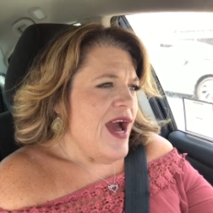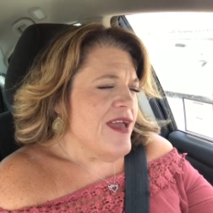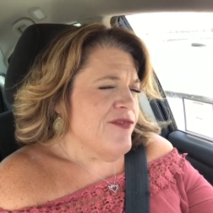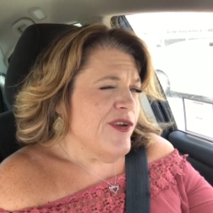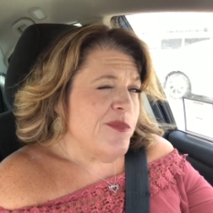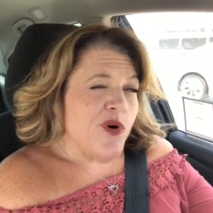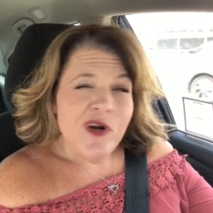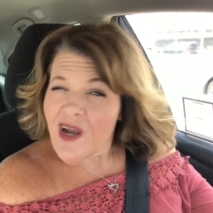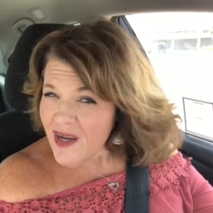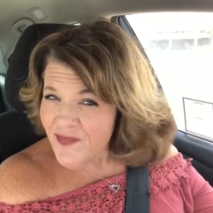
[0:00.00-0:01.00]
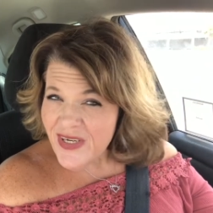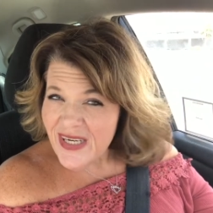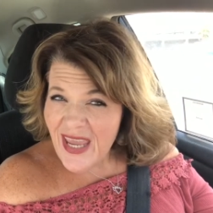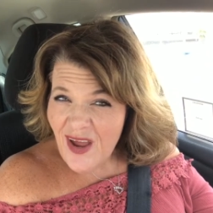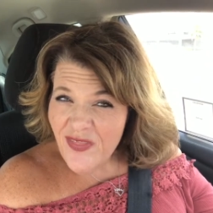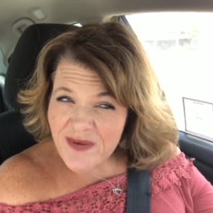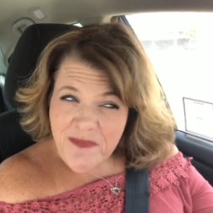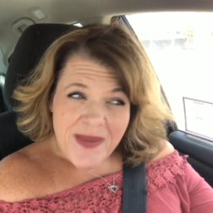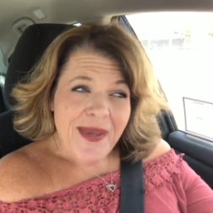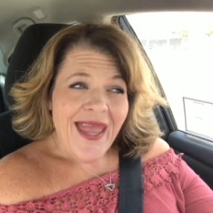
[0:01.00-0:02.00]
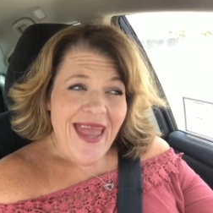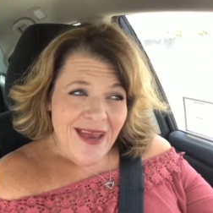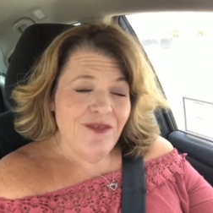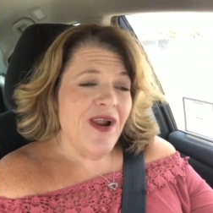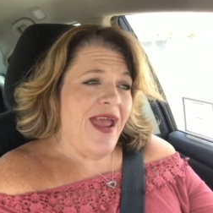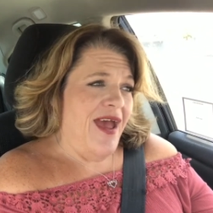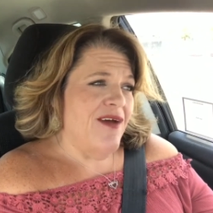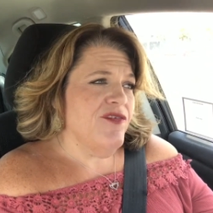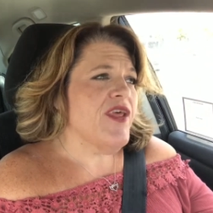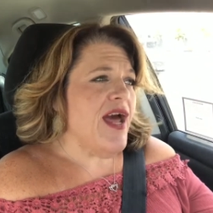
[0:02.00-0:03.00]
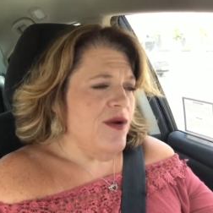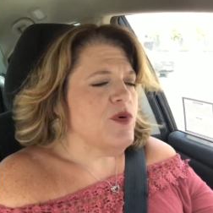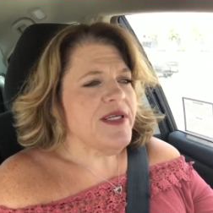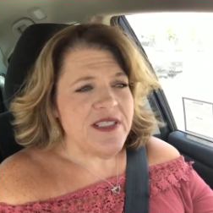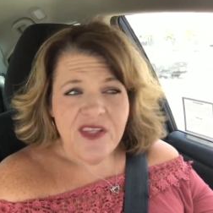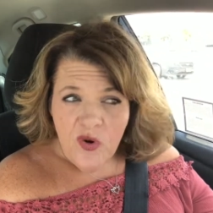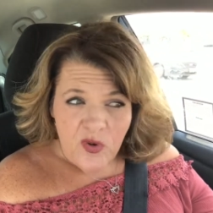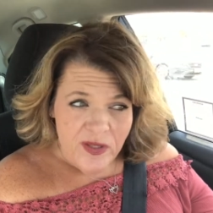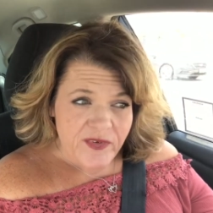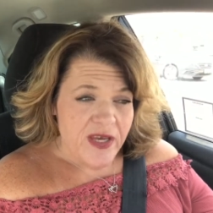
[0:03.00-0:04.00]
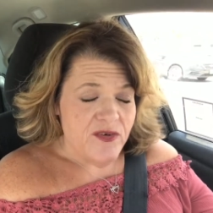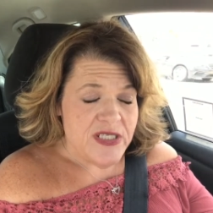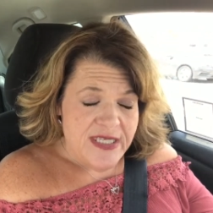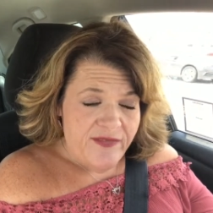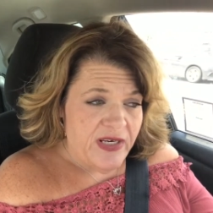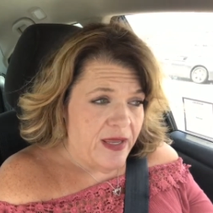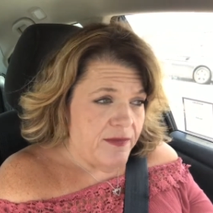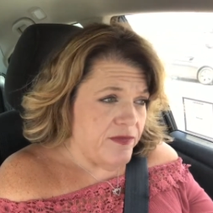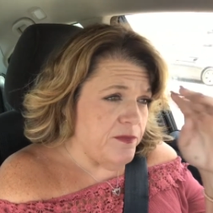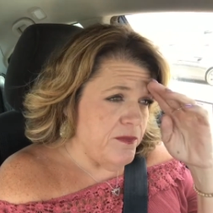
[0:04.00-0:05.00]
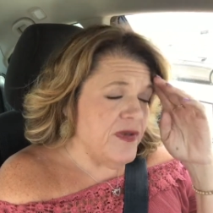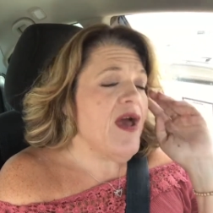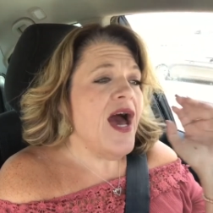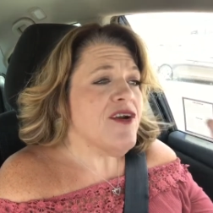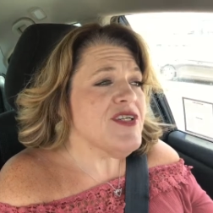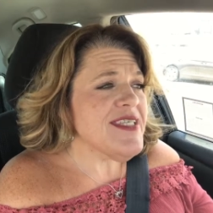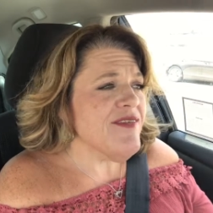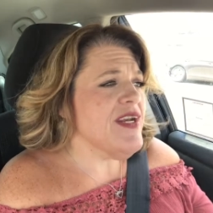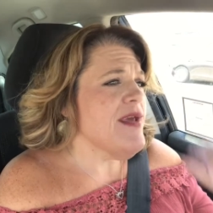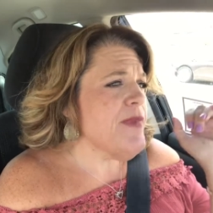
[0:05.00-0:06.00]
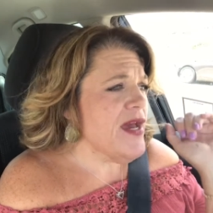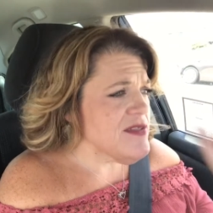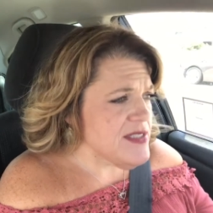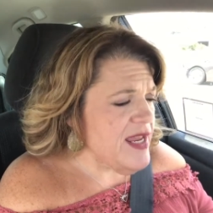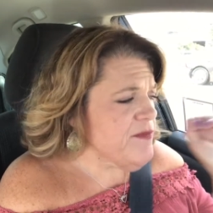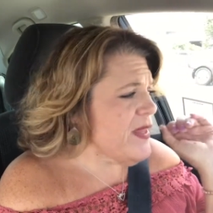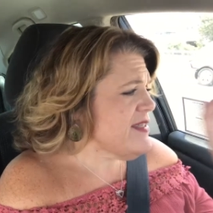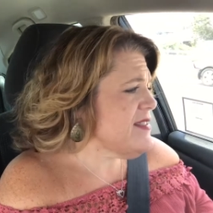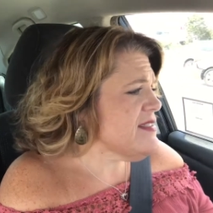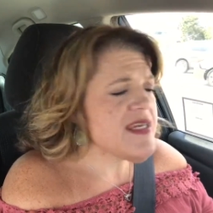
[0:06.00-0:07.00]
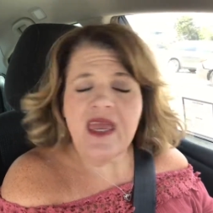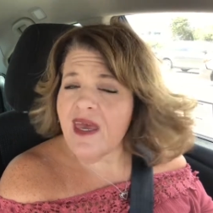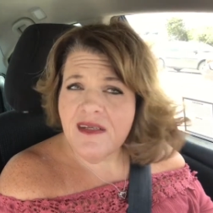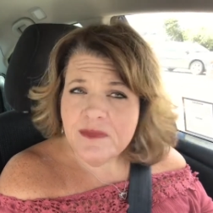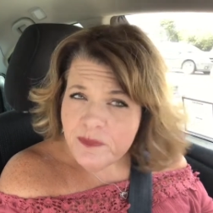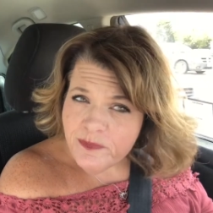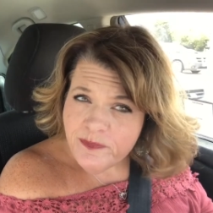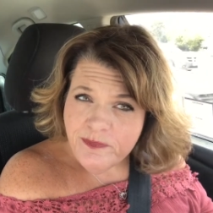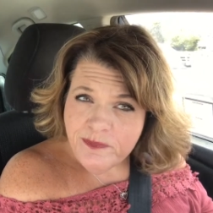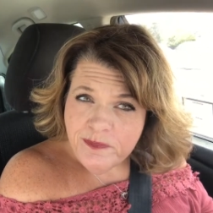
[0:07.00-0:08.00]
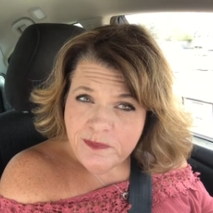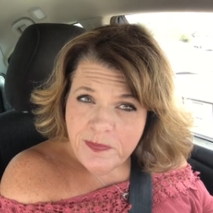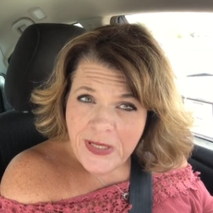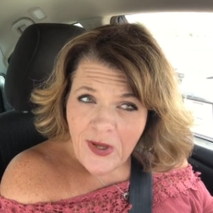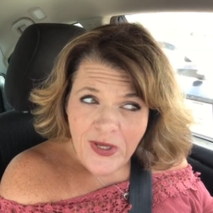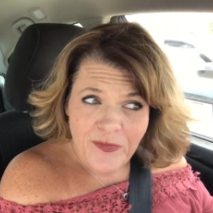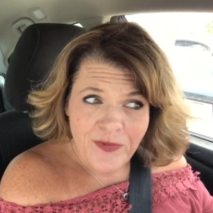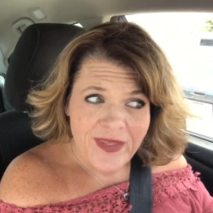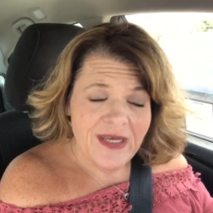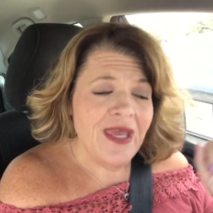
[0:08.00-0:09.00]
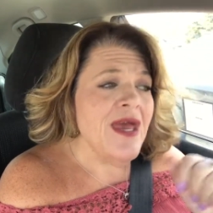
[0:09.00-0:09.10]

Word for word: I feel more confident now than maybe I ever have that I will get to the goal of 179 179 pounds and have plastics and be all good with it.